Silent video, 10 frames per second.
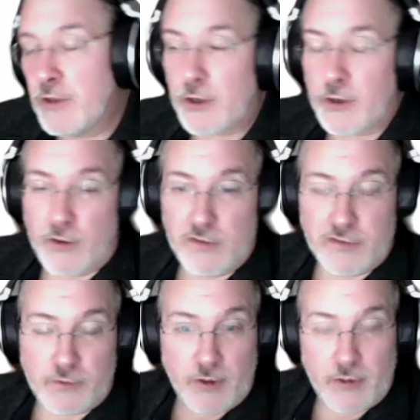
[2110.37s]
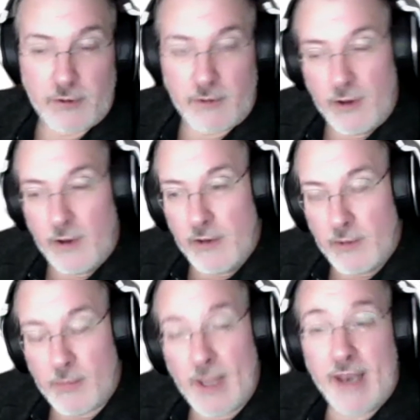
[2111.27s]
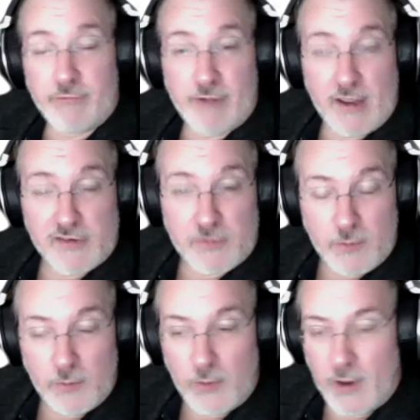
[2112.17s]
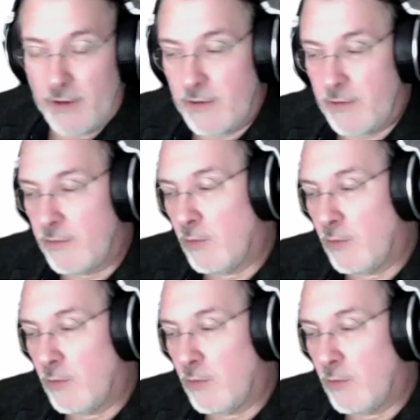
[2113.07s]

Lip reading: that occurs during the planning phase, when